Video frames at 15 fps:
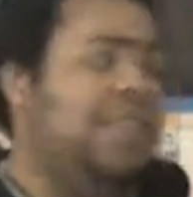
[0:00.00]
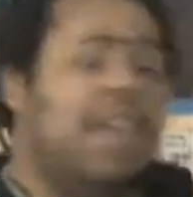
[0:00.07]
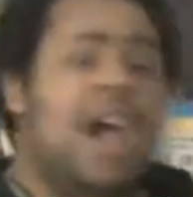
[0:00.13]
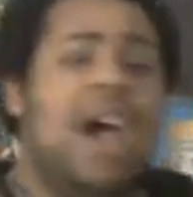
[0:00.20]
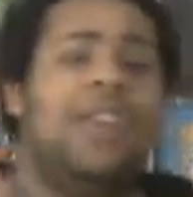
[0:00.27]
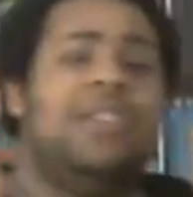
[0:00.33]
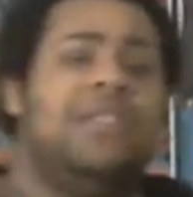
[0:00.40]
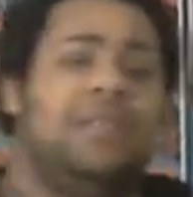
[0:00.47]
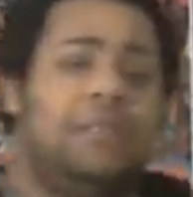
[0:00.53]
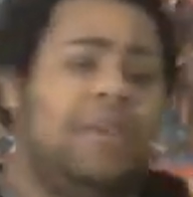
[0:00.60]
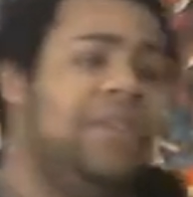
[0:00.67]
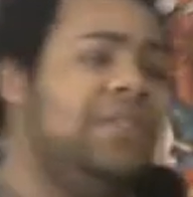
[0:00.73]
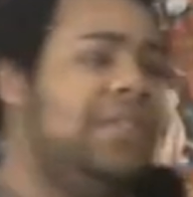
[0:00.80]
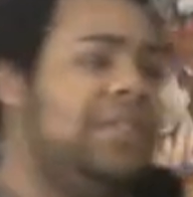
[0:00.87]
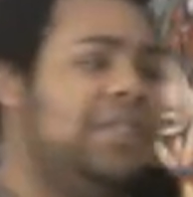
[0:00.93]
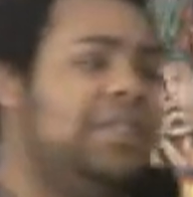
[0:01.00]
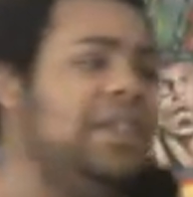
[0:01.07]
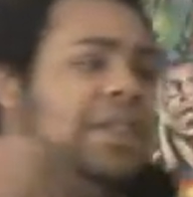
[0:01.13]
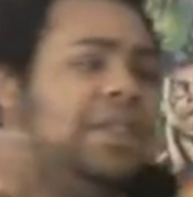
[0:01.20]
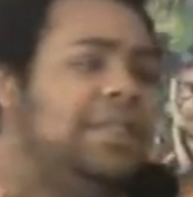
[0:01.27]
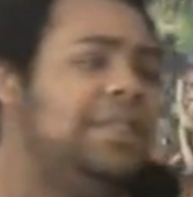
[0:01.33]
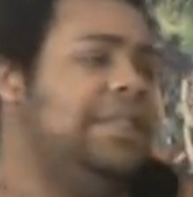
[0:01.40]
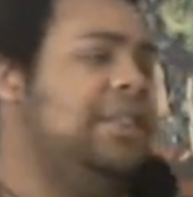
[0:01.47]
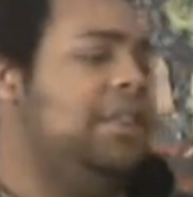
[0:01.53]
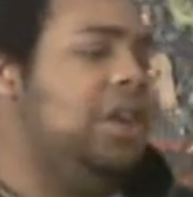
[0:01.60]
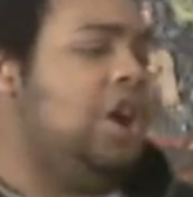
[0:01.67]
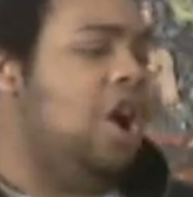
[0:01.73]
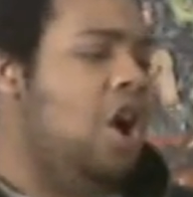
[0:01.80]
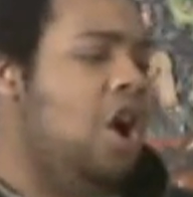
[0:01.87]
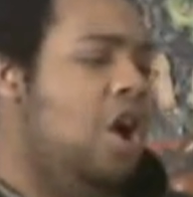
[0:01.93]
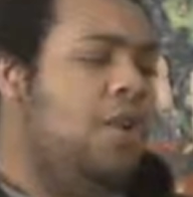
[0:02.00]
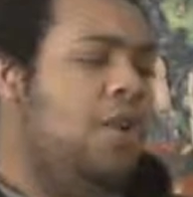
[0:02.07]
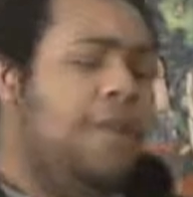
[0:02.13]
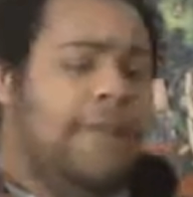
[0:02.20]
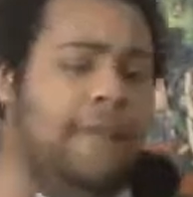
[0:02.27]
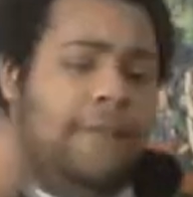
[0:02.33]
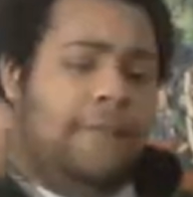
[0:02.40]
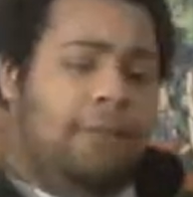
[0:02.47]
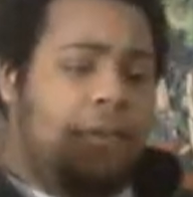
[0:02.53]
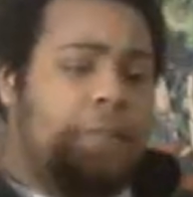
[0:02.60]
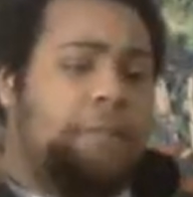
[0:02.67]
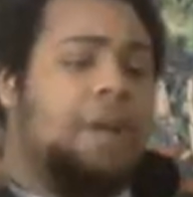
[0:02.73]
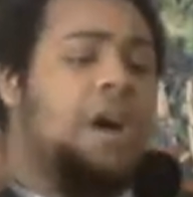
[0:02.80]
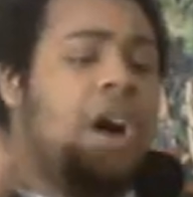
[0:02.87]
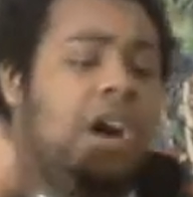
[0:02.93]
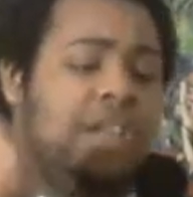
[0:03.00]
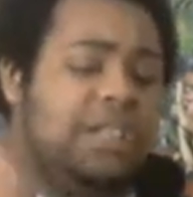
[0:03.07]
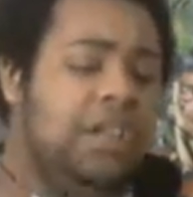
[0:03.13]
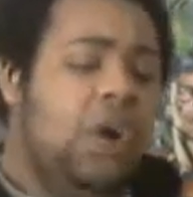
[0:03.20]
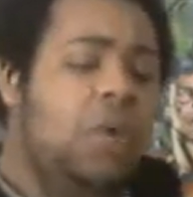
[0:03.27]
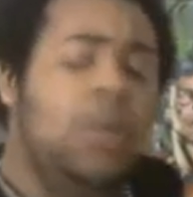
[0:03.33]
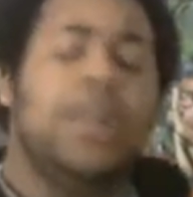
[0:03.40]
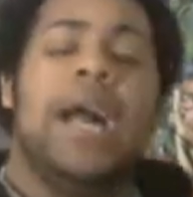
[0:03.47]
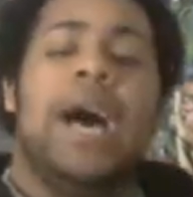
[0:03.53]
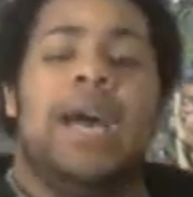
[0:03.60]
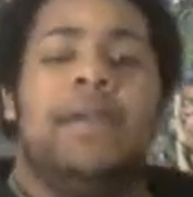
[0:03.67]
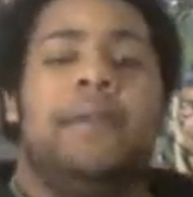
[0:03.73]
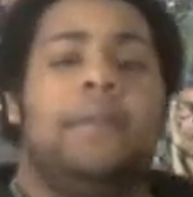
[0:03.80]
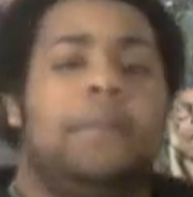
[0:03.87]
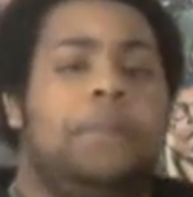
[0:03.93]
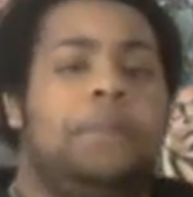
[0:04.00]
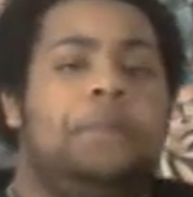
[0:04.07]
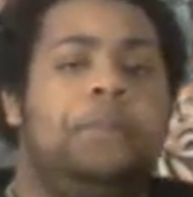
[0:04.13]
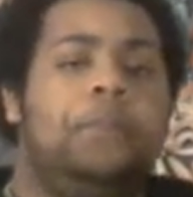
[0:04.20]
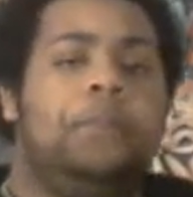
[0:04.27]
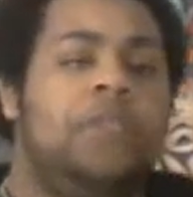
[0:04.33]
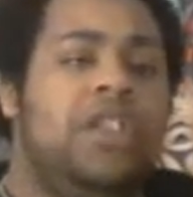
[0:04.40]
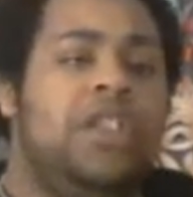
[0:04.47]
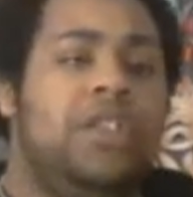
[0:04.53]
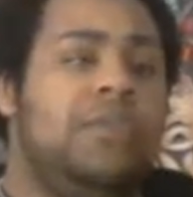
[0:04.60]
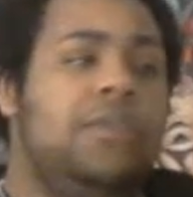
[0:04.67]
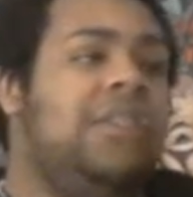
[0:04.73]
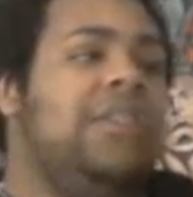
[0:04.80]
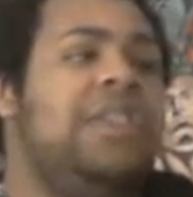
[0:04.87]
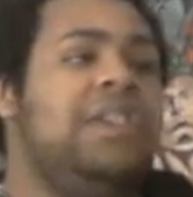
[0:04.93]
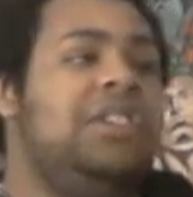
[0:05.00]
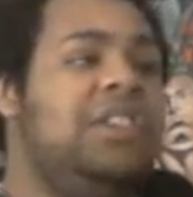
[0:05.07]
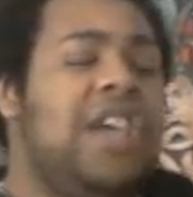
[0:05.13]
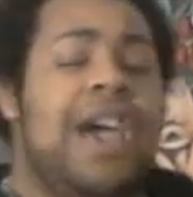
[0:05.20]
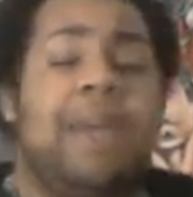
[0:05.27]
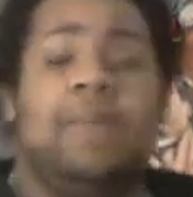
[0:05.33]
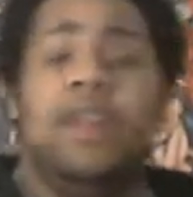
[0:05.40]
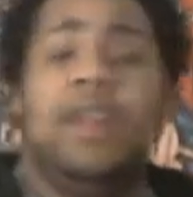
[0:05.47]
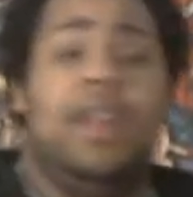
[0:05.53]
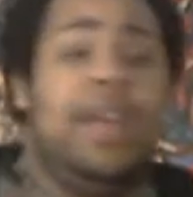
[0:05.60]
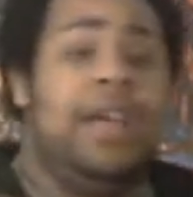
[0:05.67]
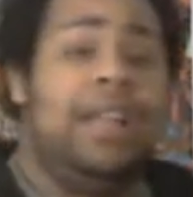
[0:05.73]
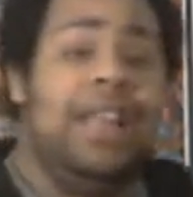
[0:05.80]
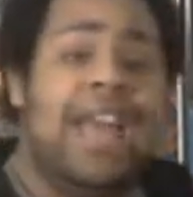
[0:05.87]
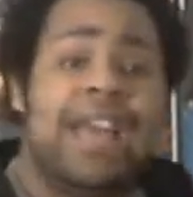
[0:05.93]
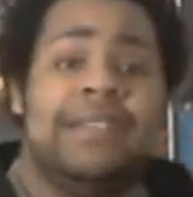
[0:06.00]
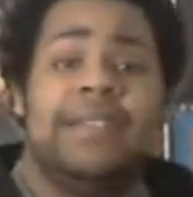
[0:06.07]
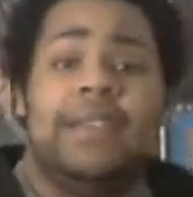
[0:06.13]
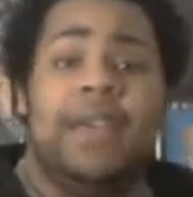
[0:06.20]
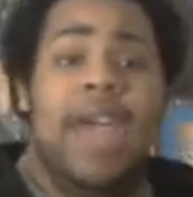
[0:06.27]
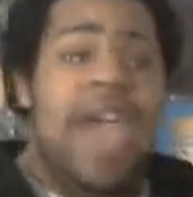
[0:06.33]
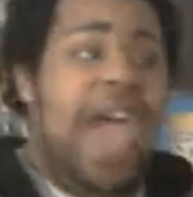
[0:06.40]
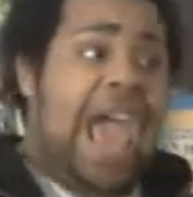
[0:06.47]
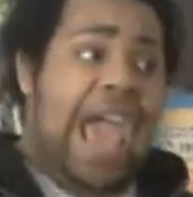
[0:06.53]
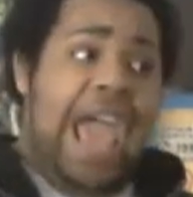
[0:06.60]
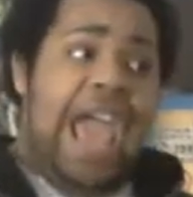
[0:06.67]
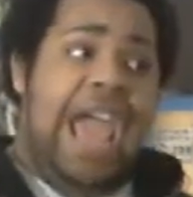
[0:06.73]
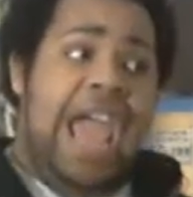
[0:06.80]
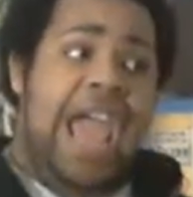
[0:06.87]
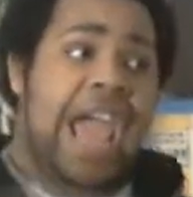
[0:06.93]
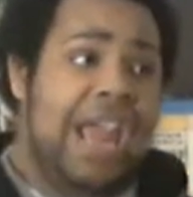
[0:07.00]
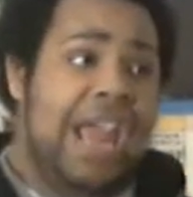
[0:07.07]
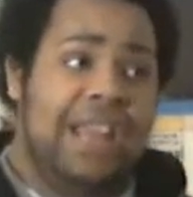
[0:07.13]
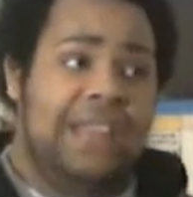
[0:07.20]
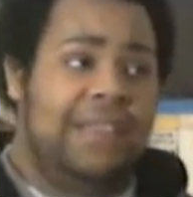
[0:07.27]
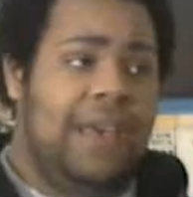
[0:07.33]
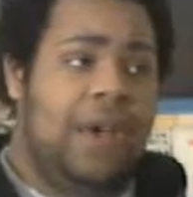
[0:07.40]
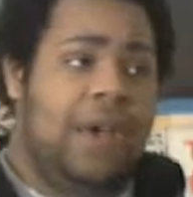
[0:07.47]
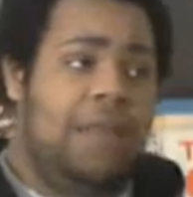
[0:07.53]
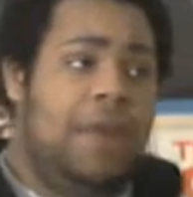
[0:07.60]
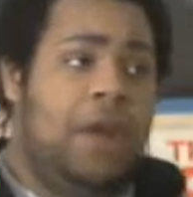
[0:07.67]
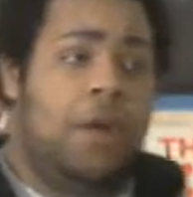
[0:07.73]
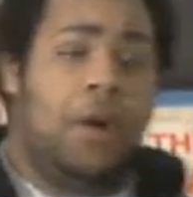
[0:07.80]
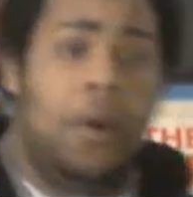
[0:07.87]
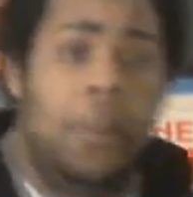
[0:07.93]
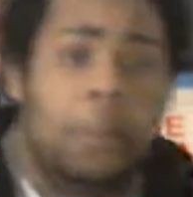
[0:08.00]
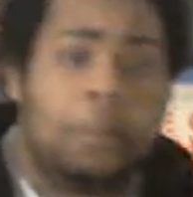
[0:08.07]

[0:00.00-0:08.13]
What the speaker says: How does a person steal a car from a tow lot? You don't see that shit happening in a classic anytime at all.